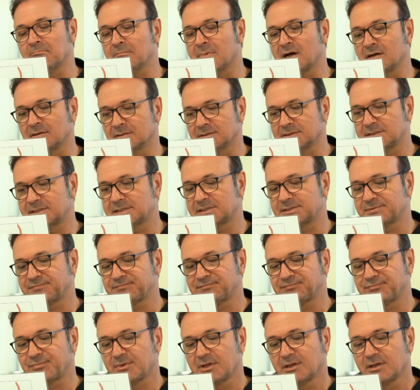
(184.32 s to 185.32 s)
months.
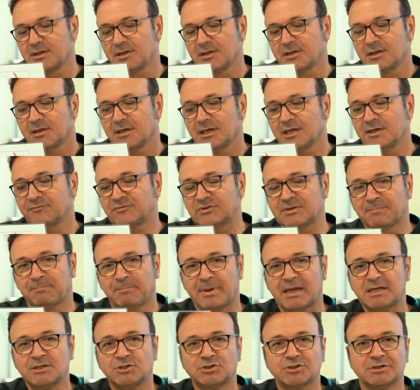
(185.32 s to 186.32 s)
If the
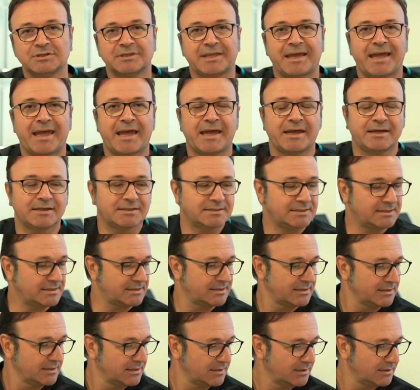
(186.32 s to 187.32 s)
patient
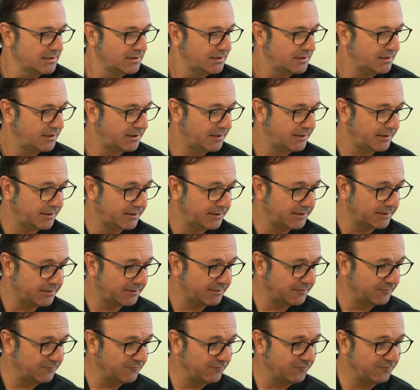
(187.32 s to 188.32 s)
has
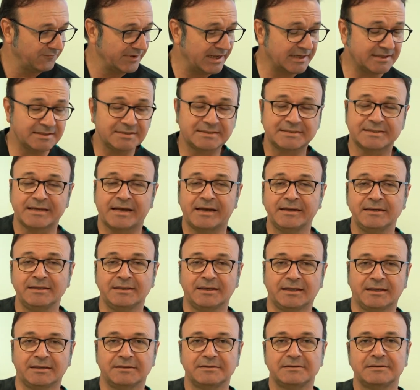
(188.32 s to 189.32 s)
very
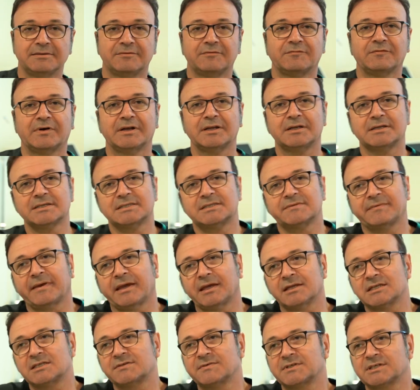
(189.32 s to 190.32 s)
tiny varicose
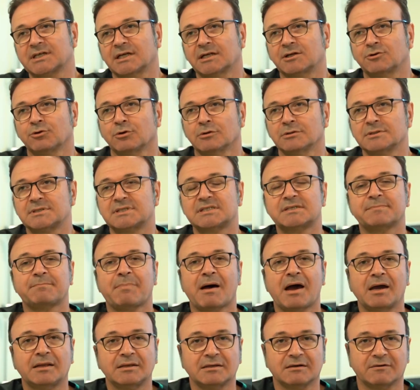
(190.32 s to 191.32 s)
veins, which are called
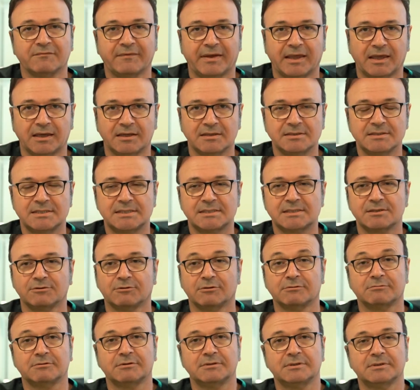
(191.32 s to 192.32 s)
spider veins
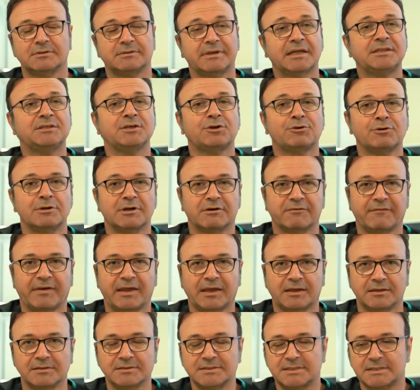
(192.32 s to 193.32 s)
or reticular
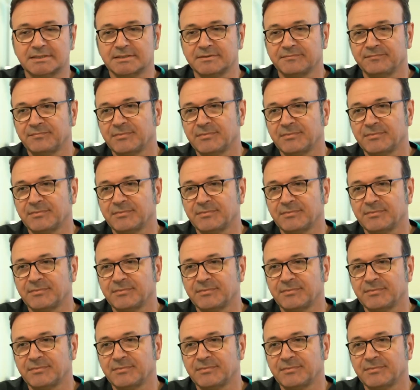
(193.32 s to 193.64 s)
veins,